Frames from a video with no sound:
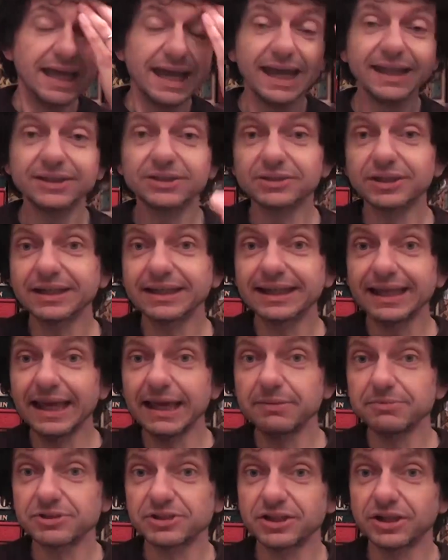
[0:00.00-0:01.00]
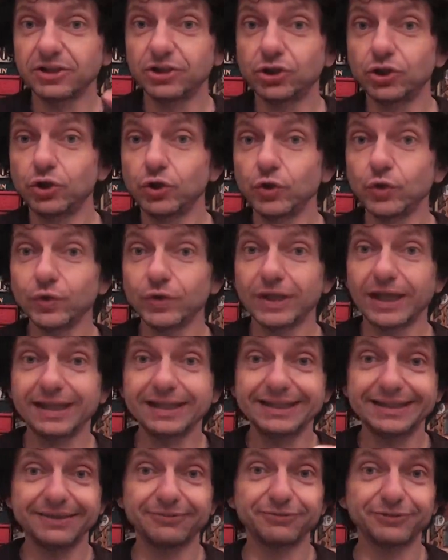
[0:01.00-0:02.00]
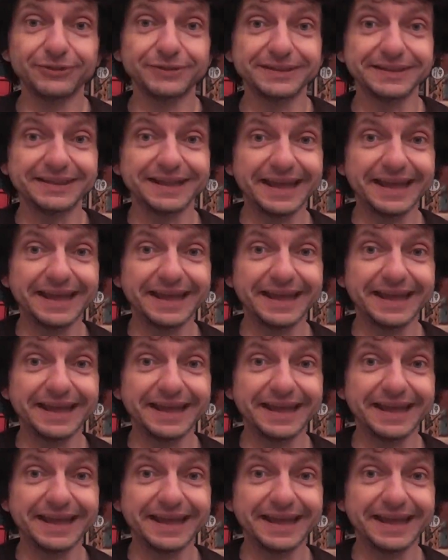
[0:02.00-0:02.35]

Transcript: And there are games that do that differently.